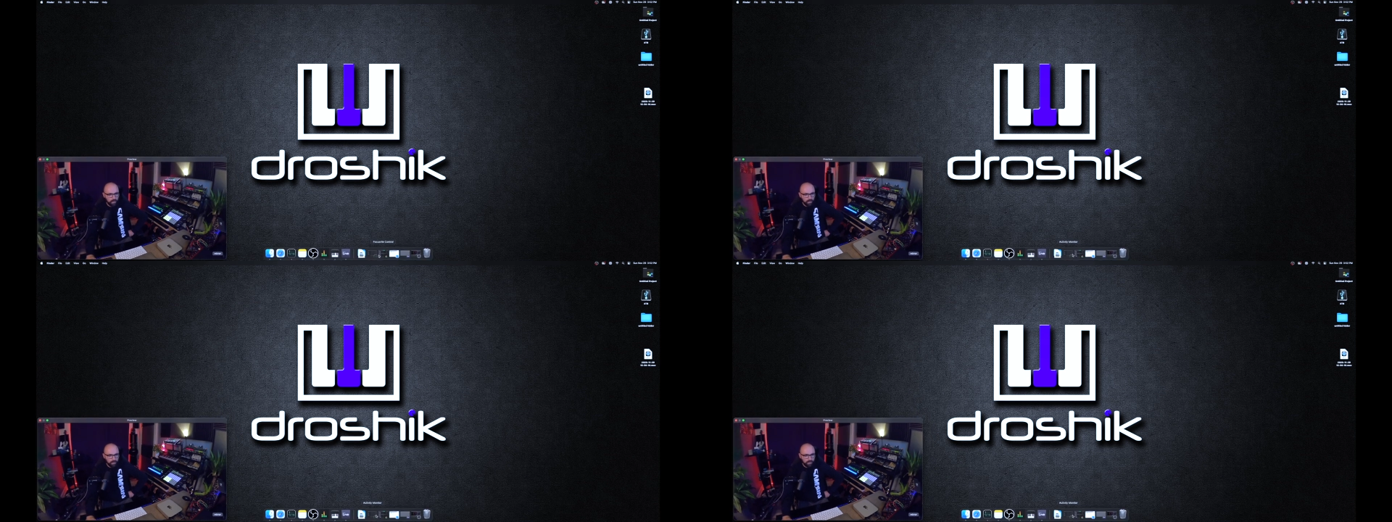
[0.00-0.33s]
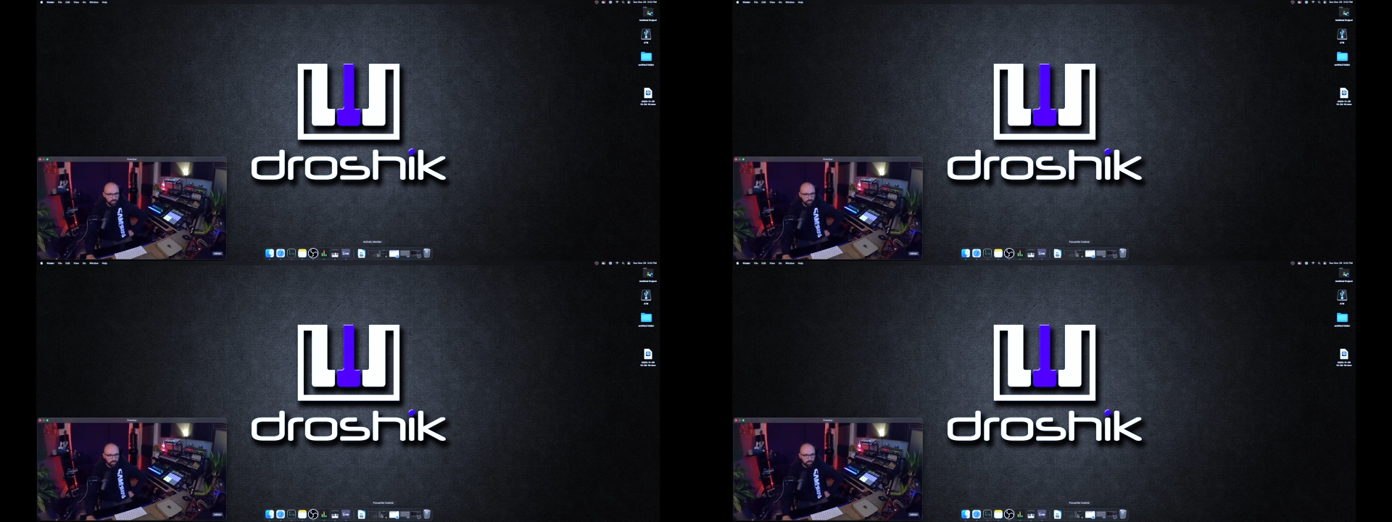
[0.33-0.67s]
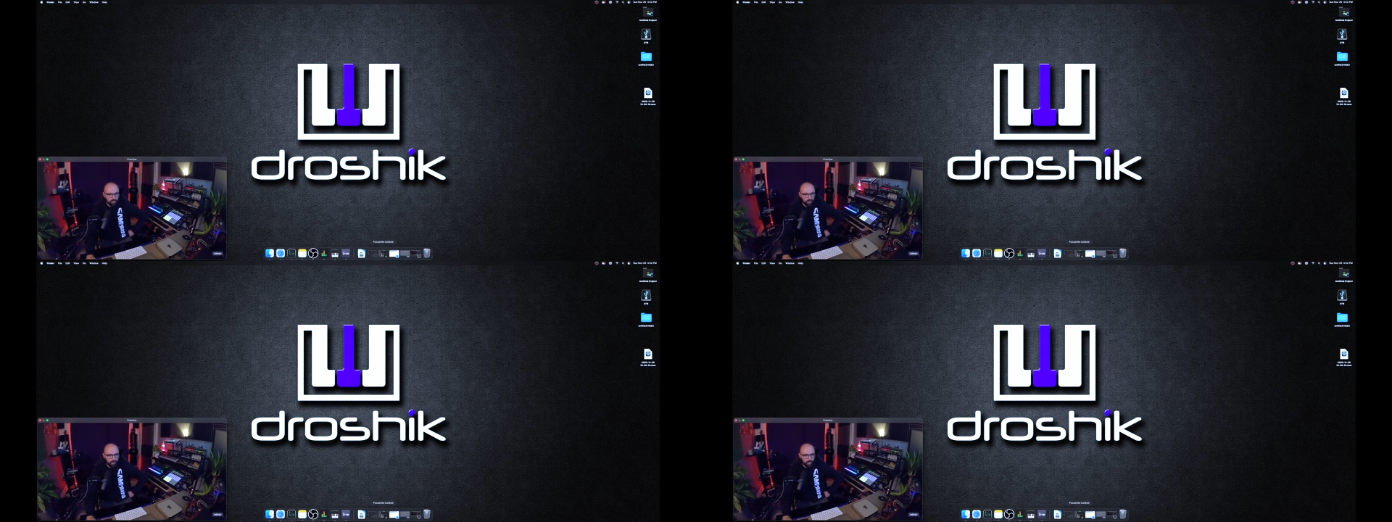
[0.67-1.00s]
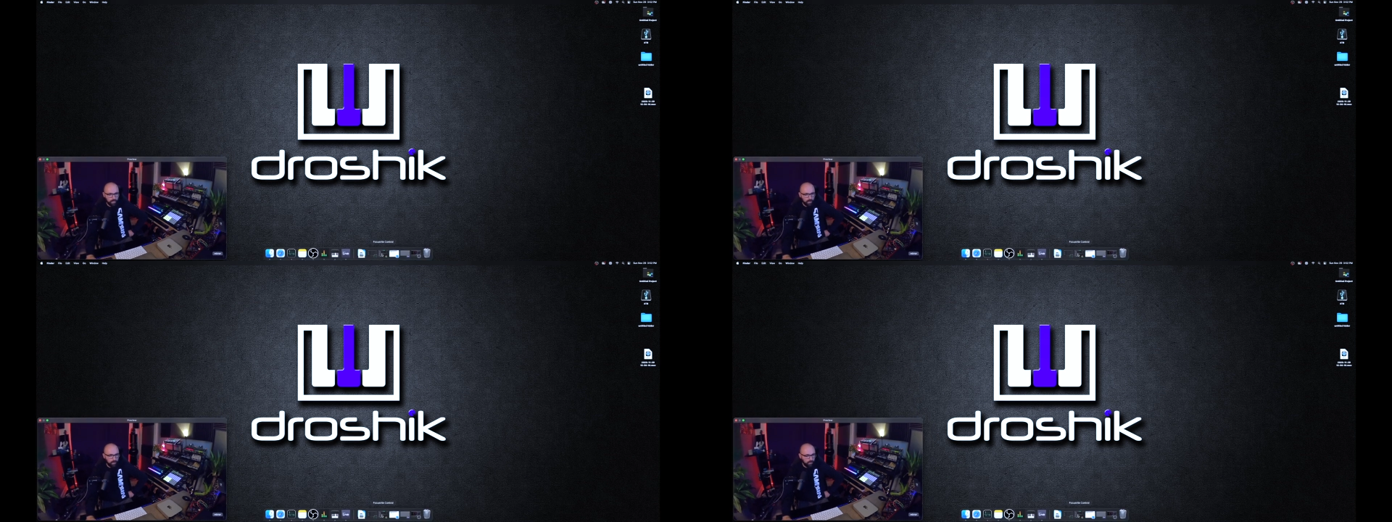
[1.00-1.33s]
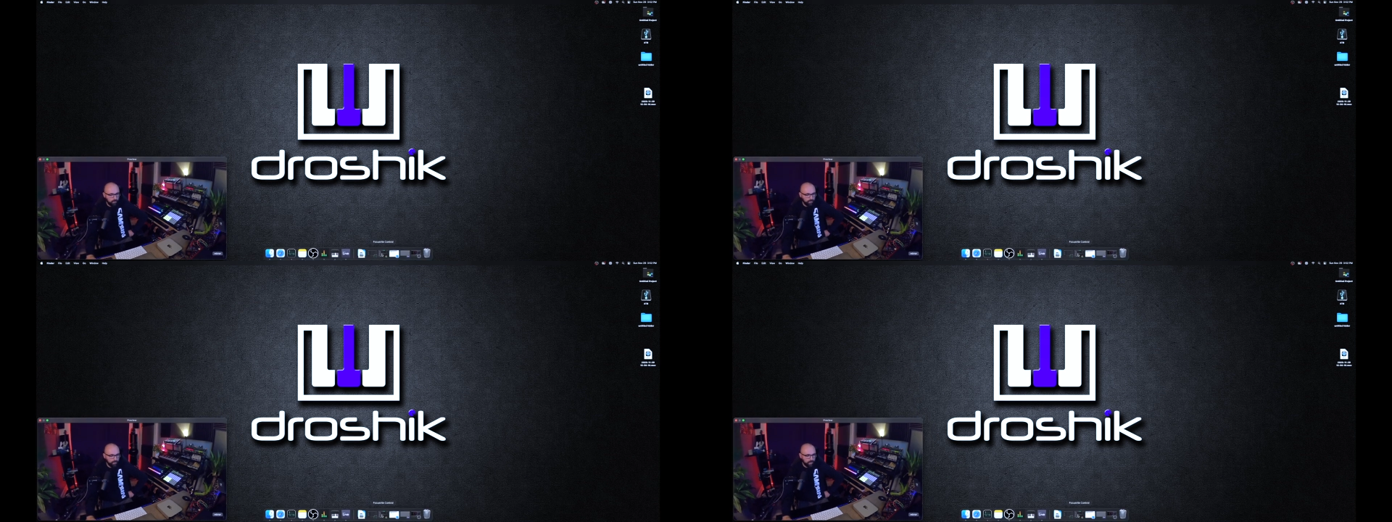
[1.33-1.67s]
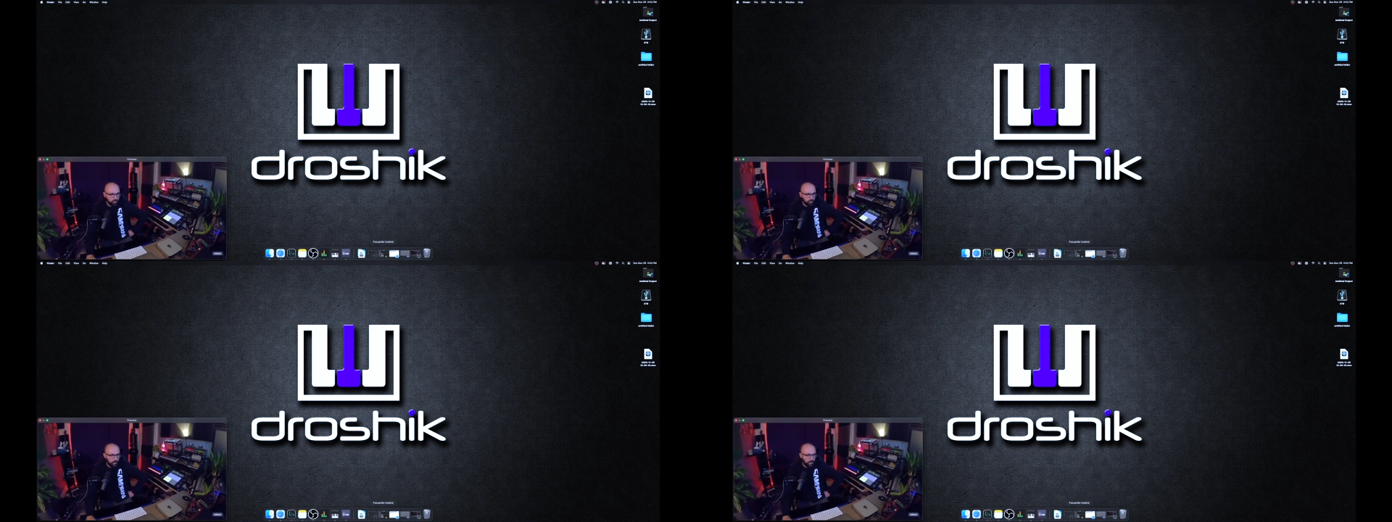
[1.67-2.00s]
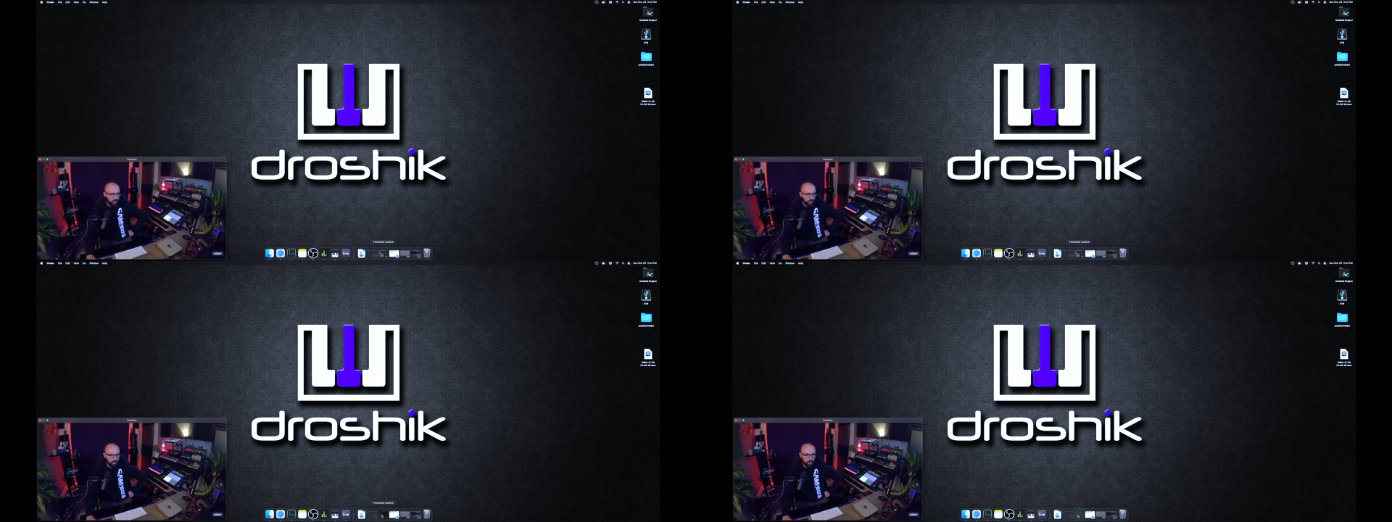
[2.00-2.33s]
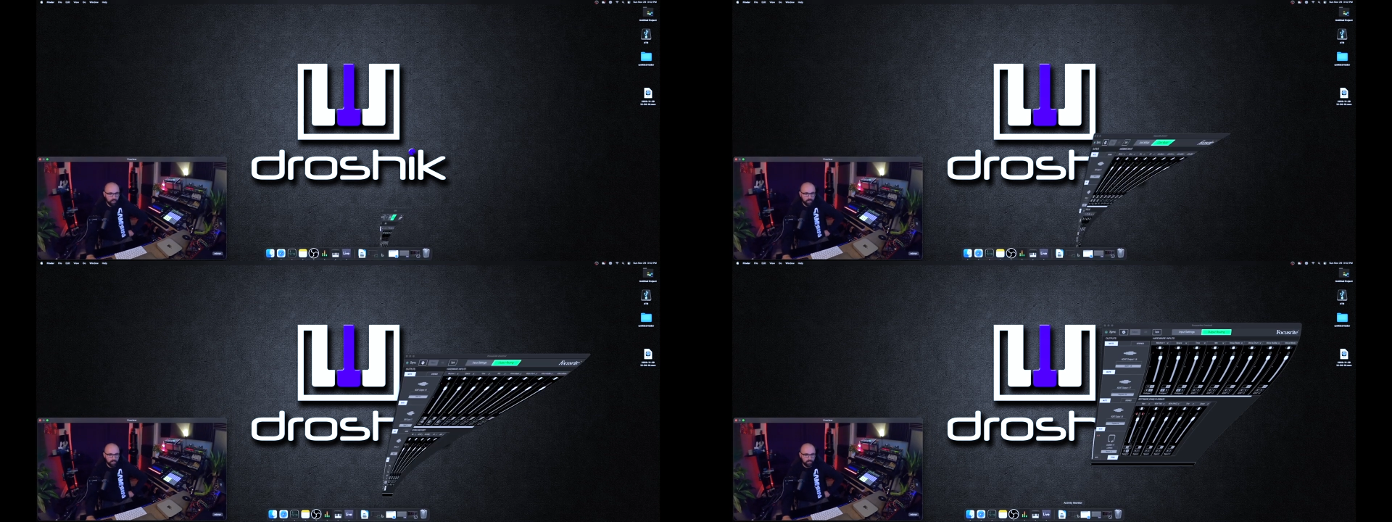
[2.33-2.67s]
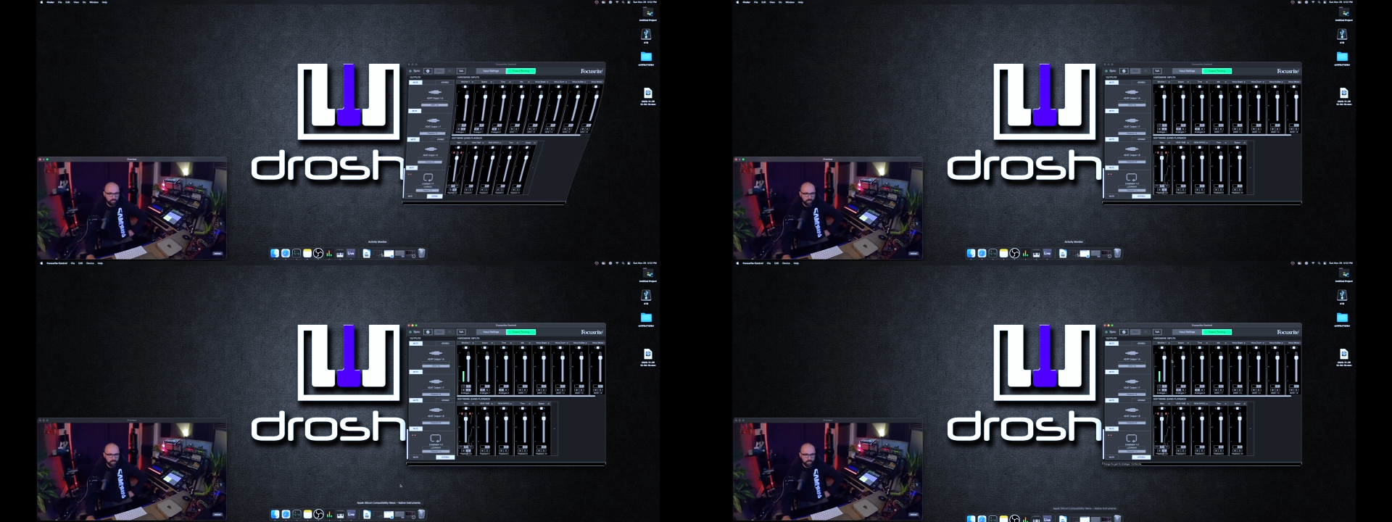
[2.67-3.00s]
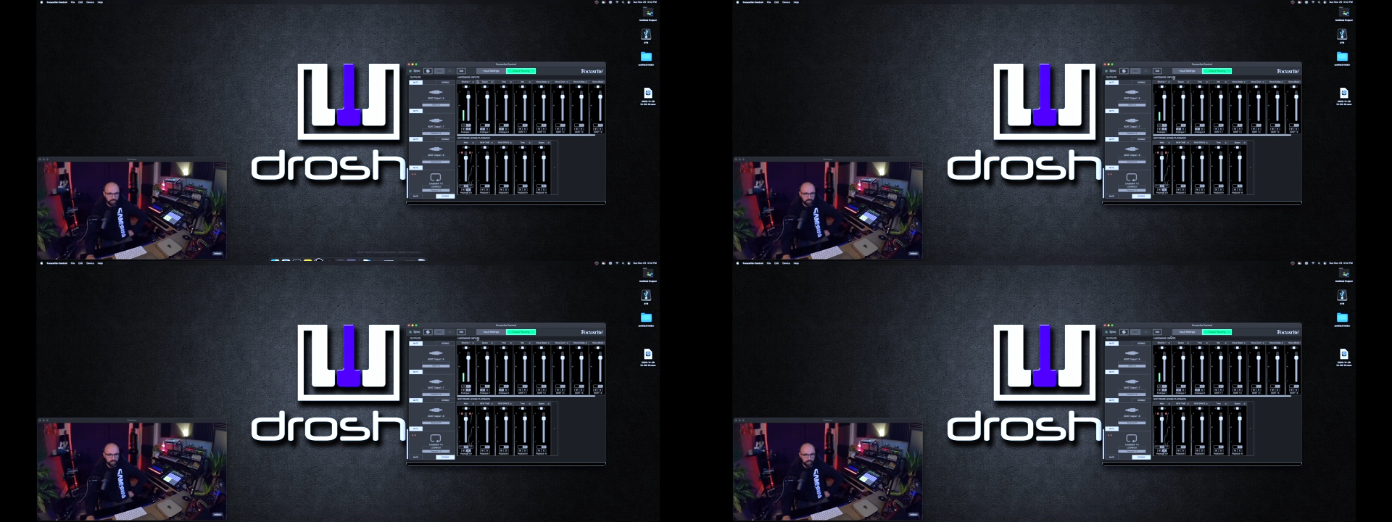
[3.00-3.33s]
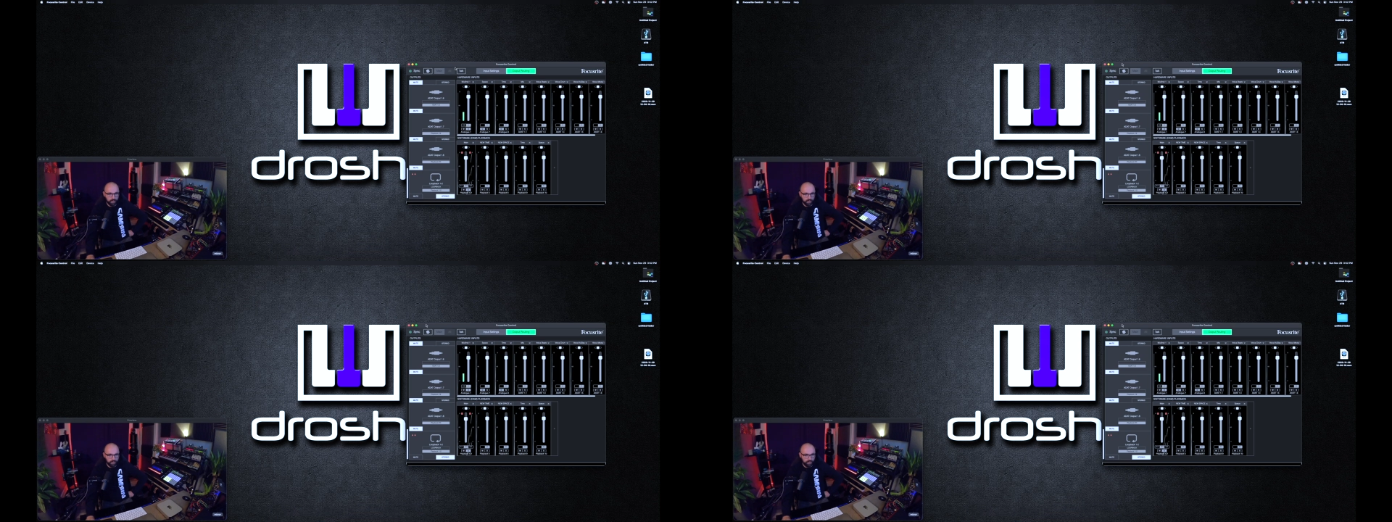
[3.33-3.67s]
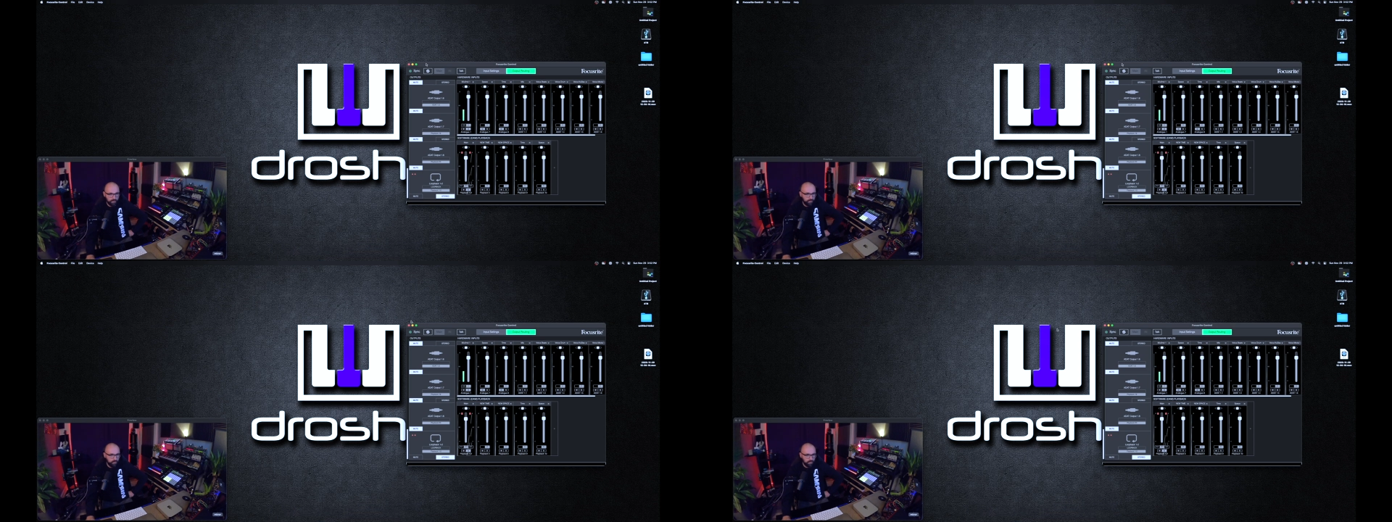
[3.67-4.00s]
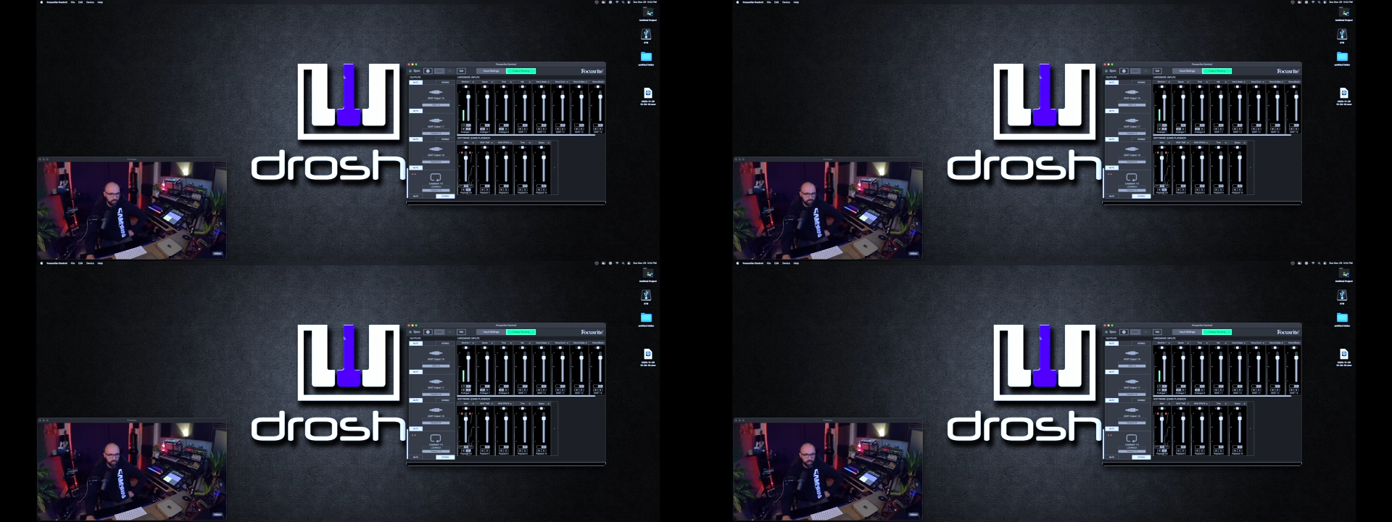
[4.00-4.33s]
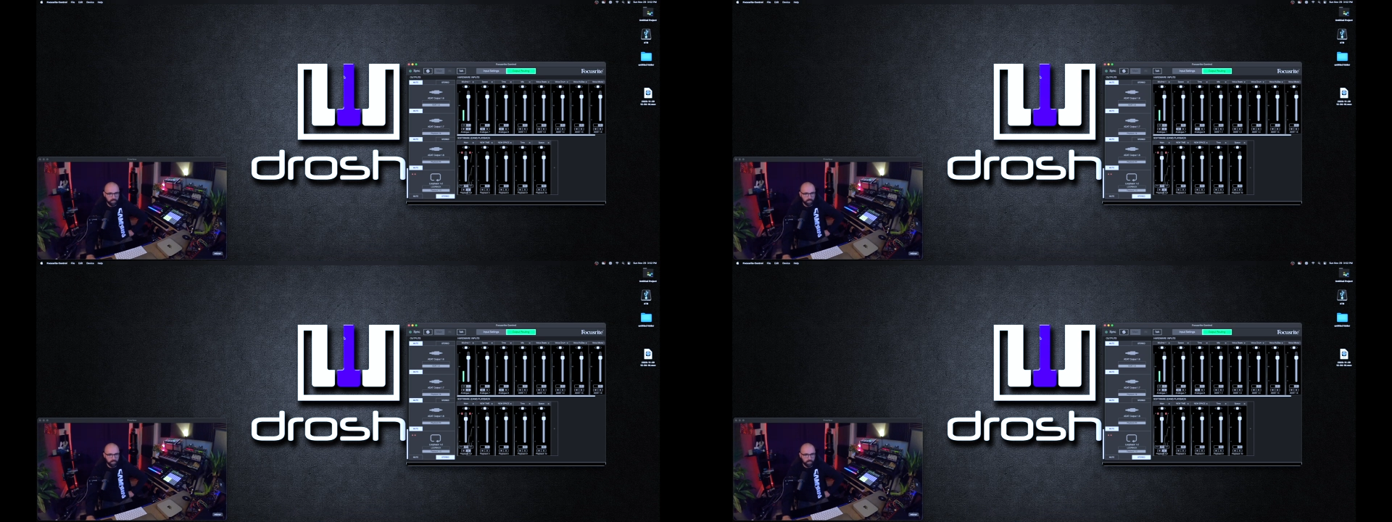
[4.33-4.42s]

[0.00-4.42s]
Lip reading: (no speaker visible)